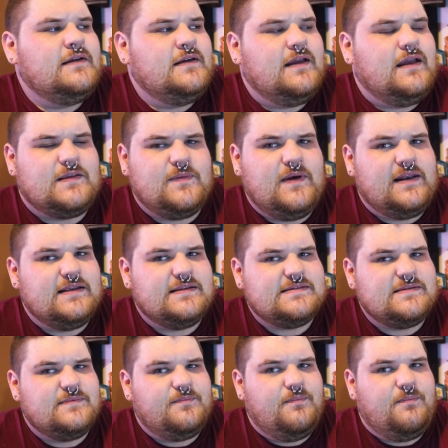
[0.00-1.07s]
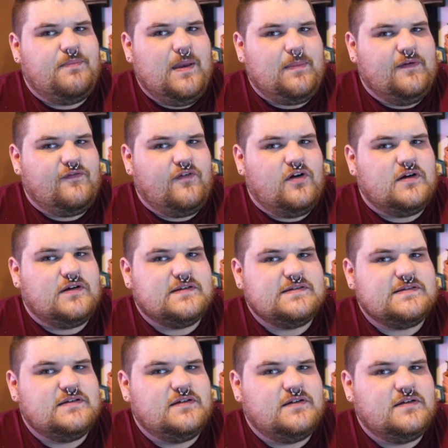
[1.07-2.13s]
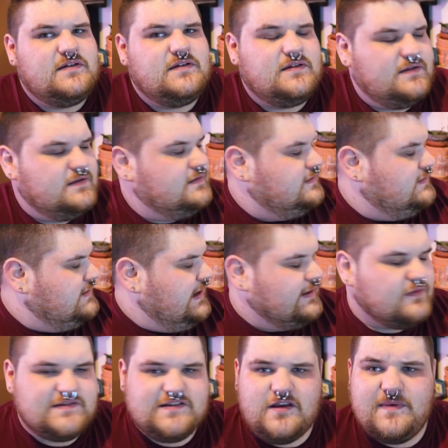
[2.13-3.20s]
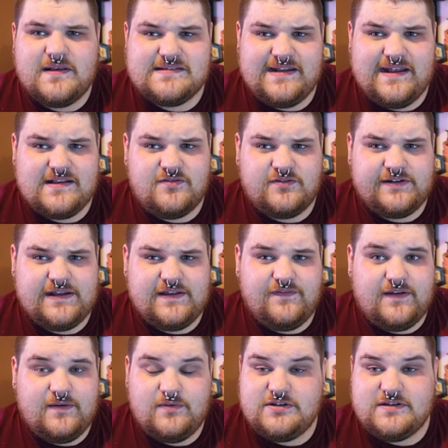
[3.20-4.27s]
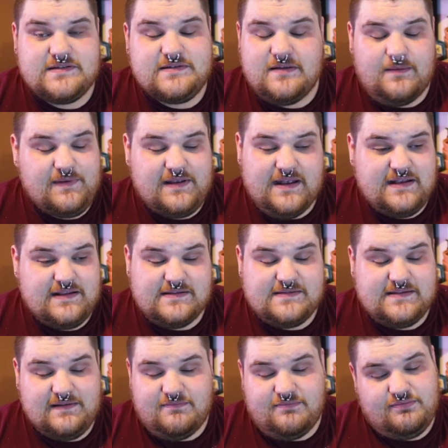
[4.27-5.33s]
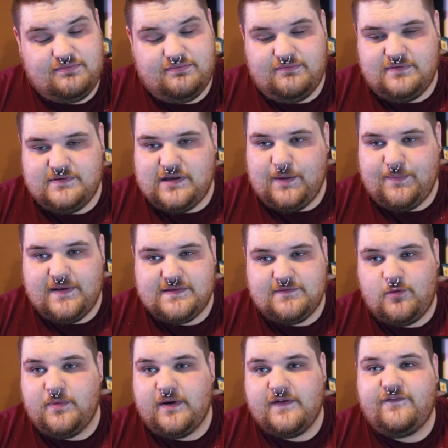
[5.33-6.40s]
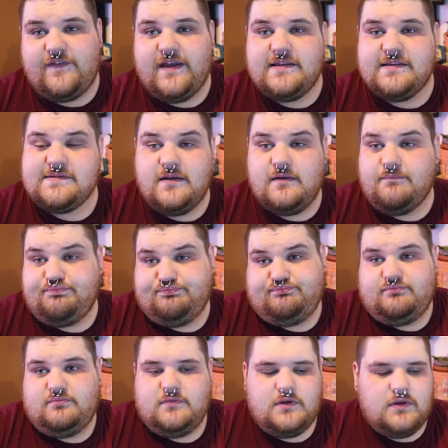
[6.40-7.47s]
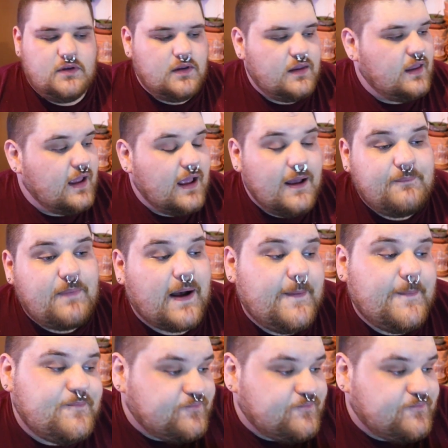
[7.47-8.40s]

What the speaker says: as well as some baby frogs, and also my snakes underneath it, which is, I mean, it is, if there's any place in the room we could fit, so. But